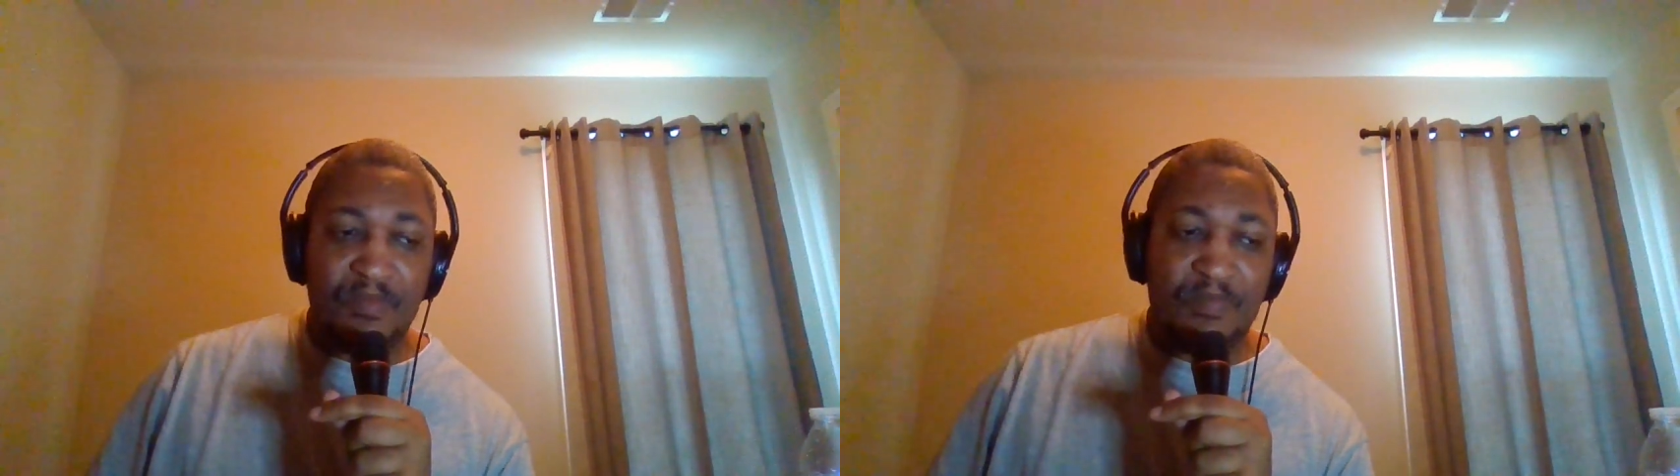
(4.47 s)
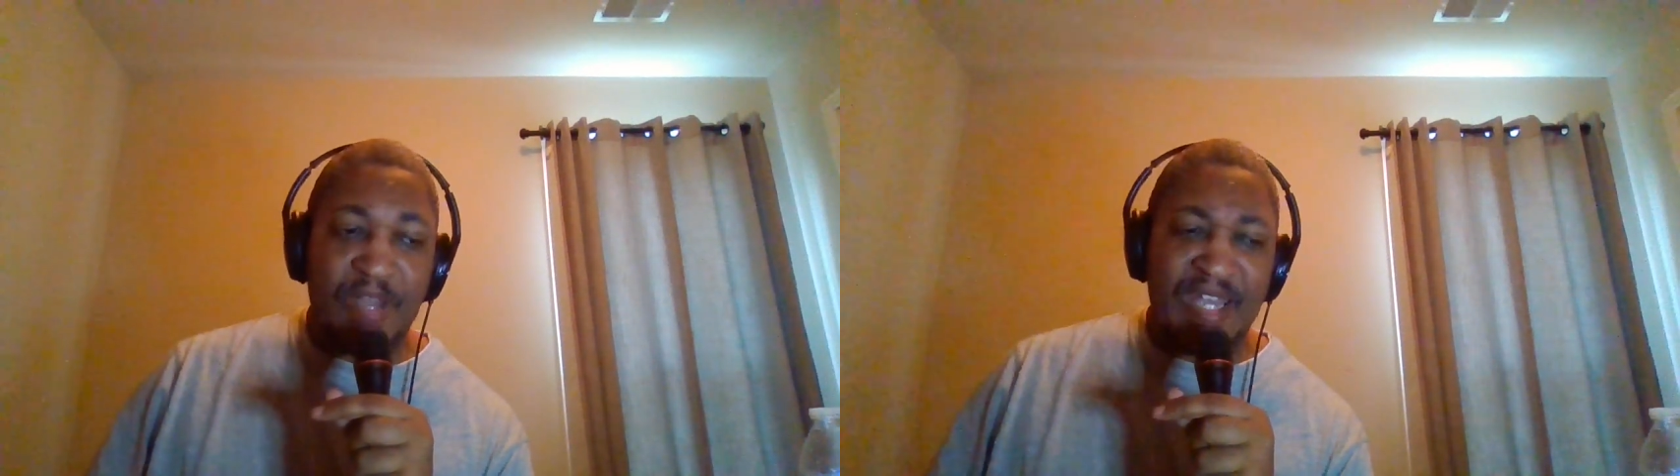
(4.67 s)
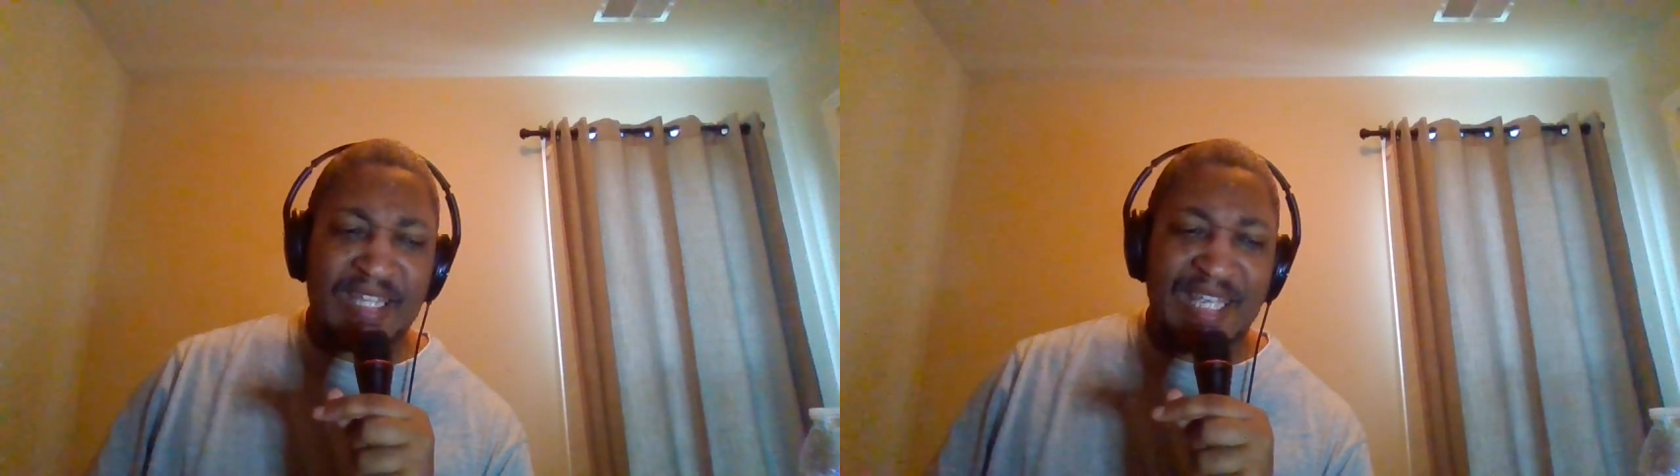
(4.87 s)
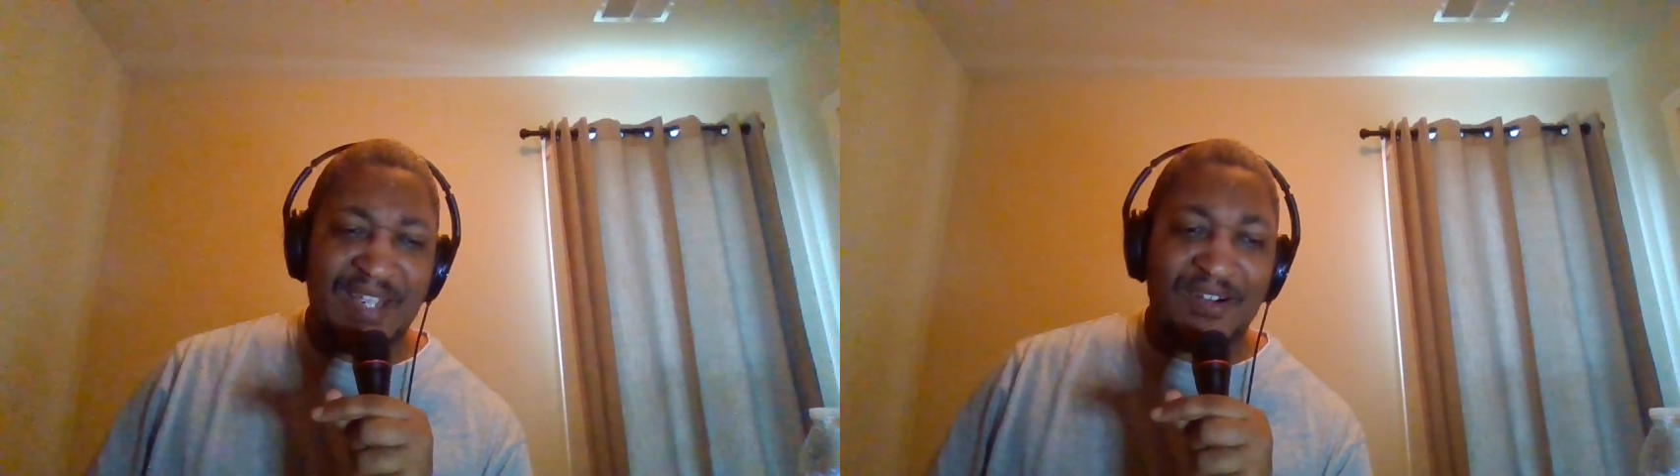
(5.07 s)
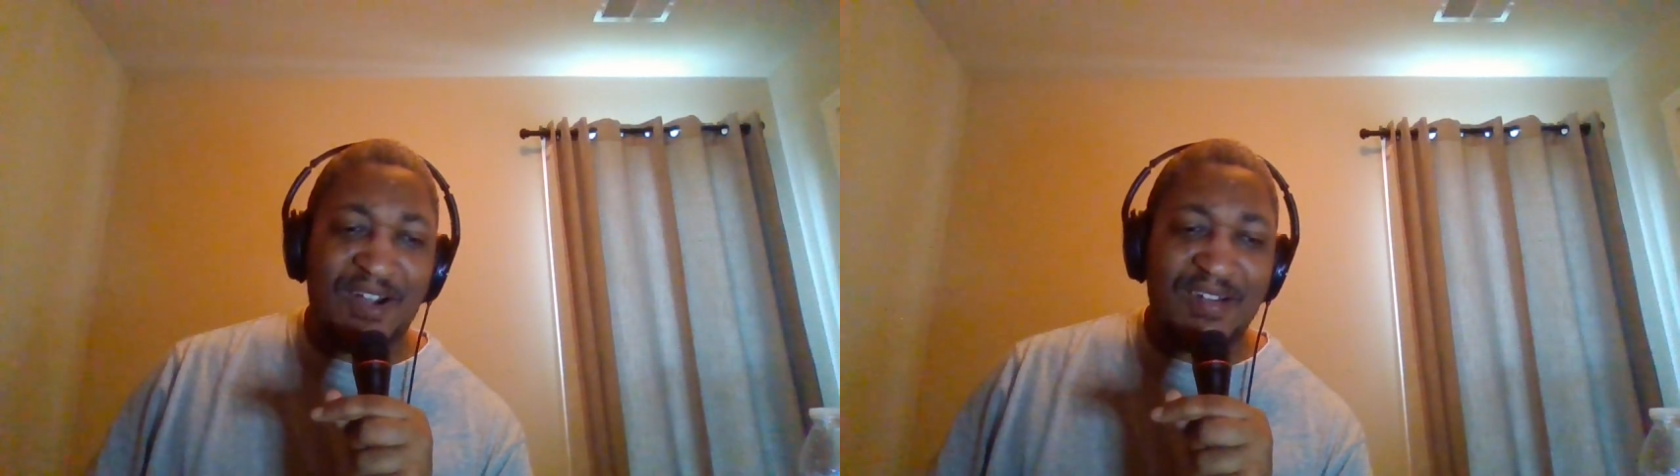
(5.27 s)
Back
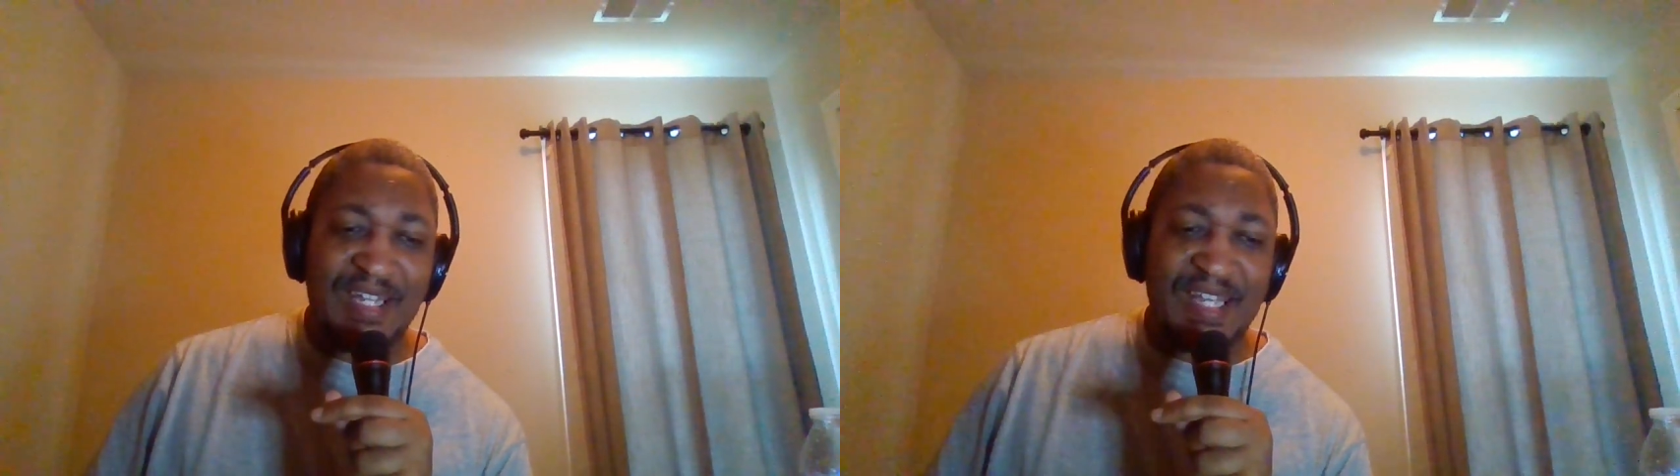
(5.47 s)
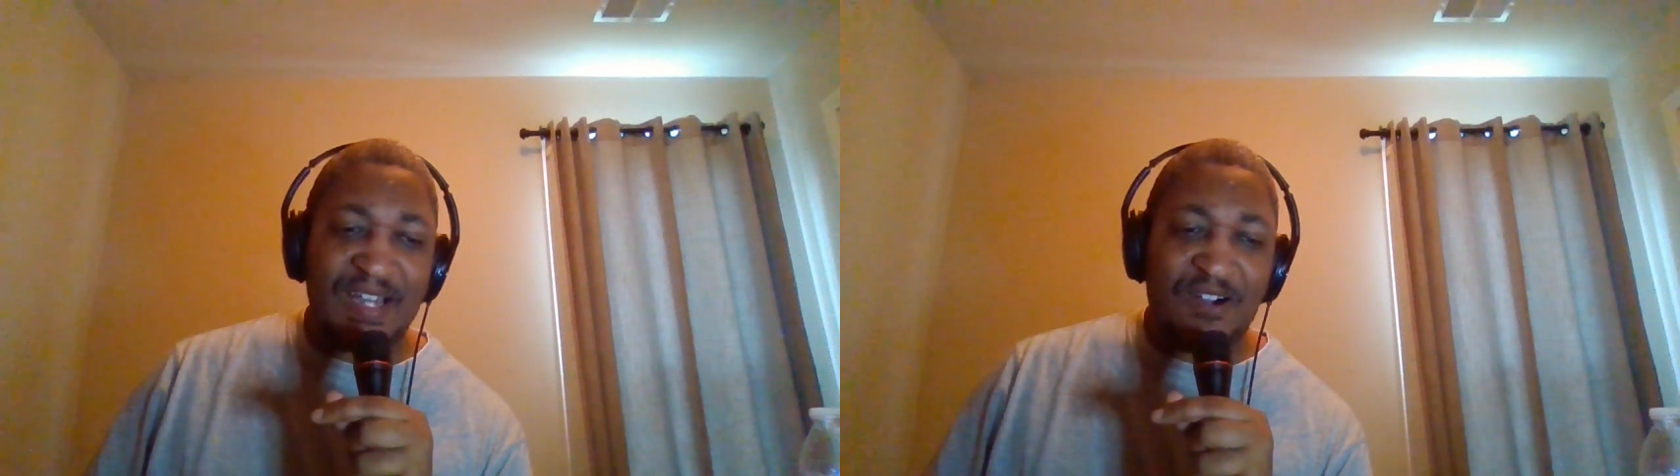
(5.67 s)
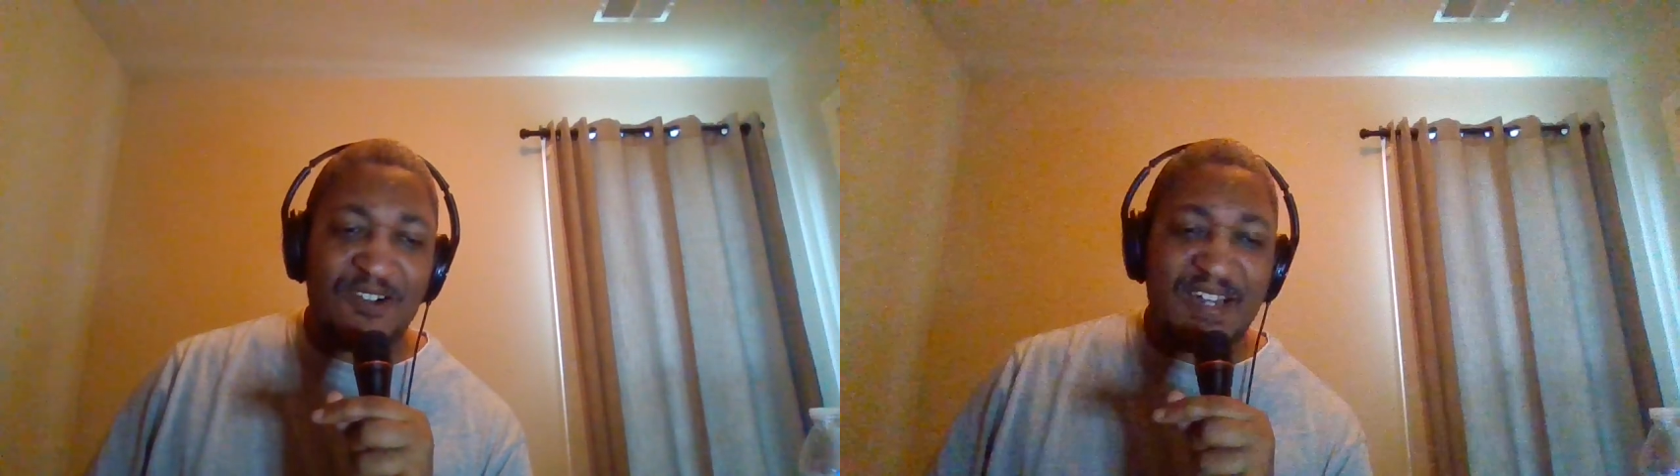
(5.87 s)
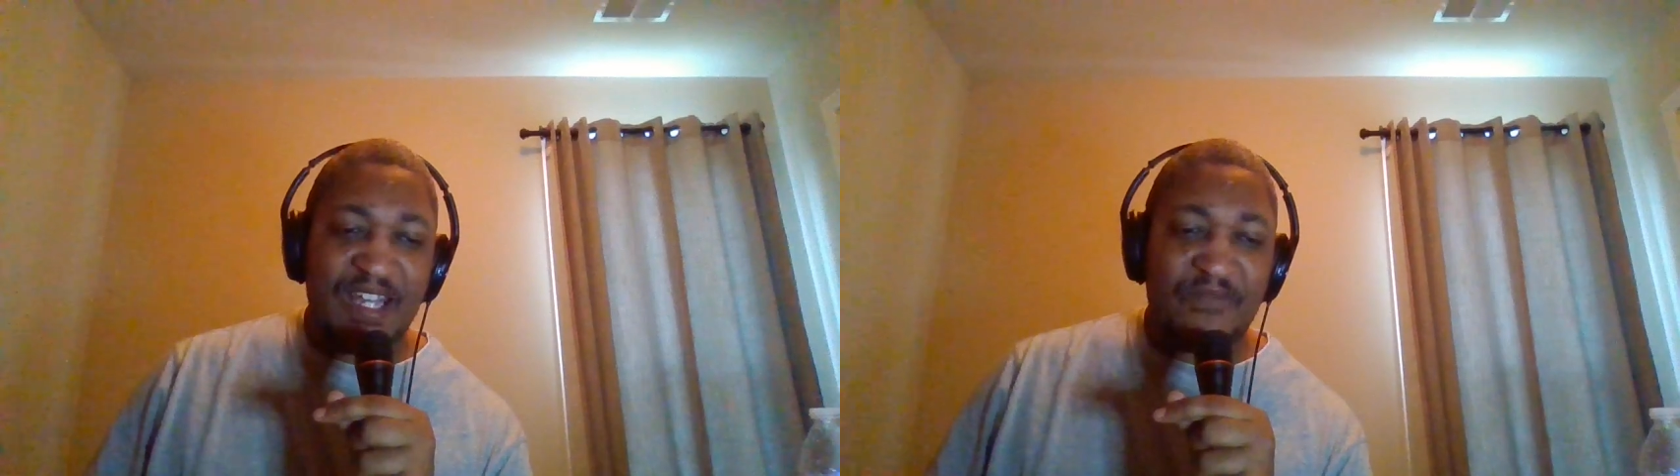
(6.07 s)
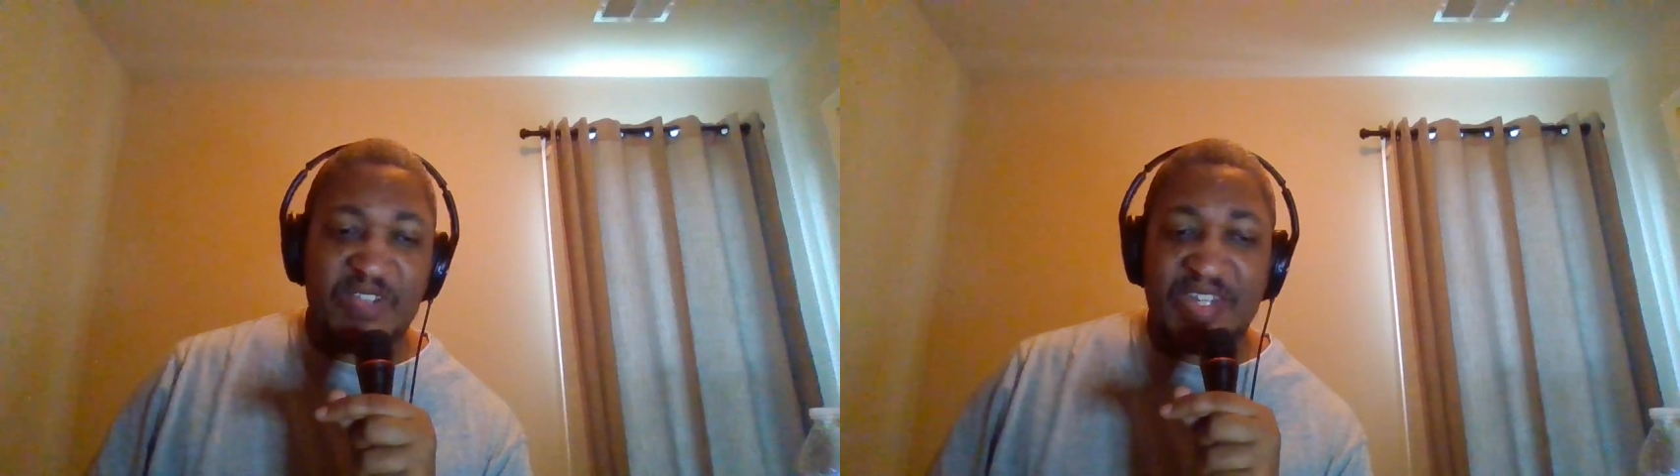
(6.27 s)
here on the
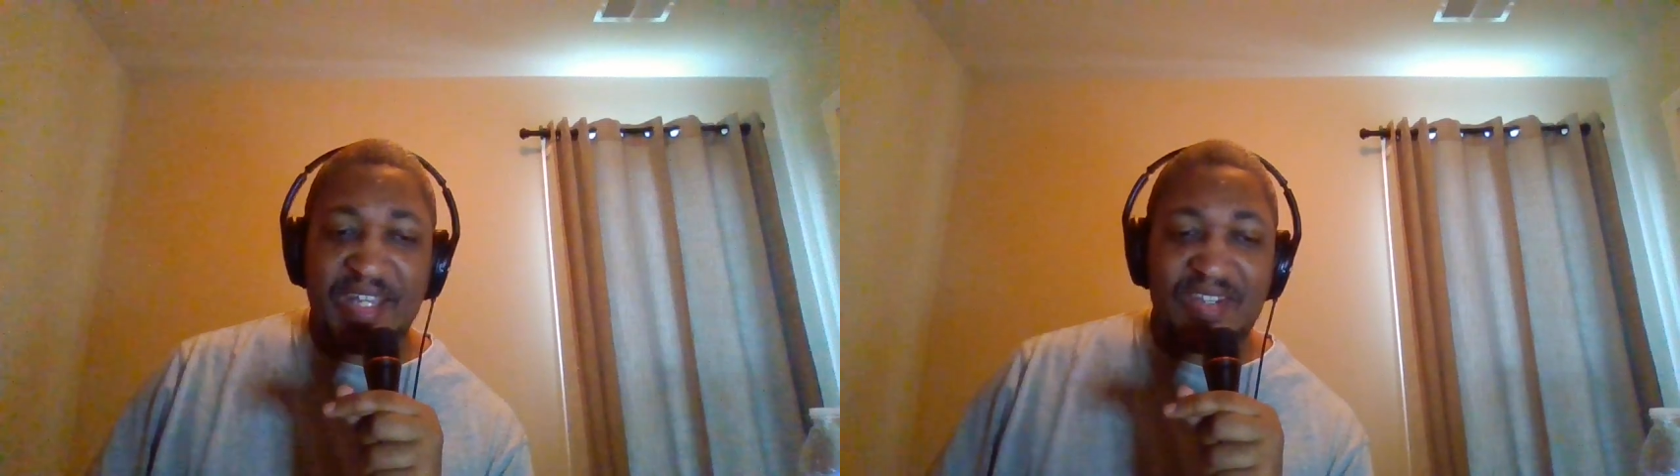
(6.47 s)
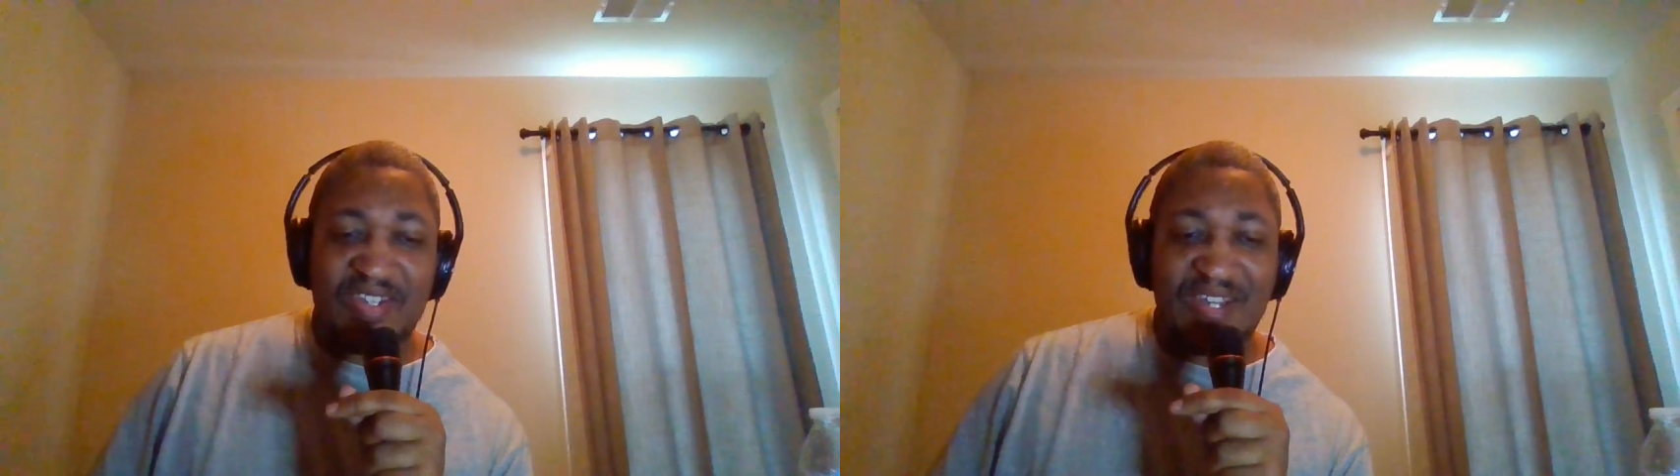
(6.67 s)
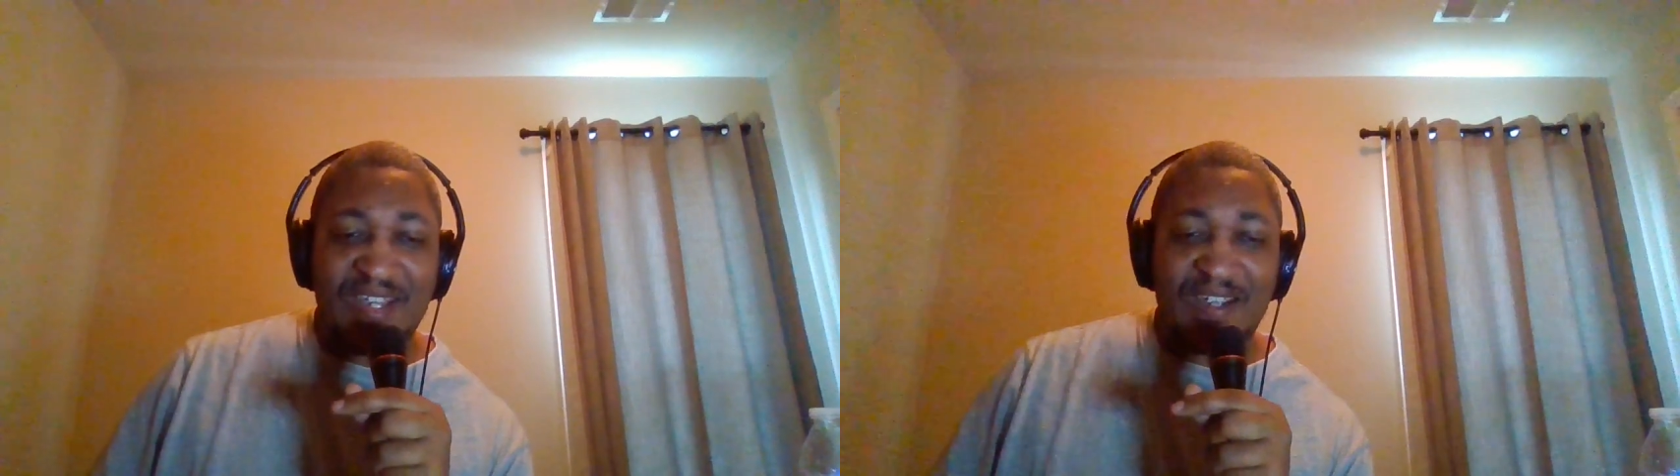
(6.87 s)
RFCC